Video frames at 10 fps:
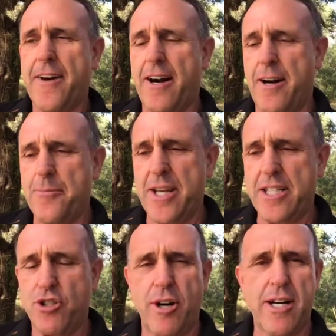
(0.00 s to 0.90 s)

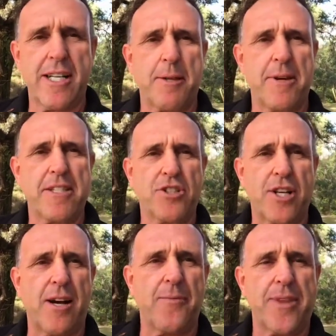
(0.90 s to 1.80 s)
and try and get the message
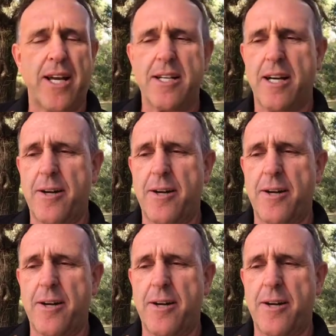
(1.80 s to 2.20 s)
out that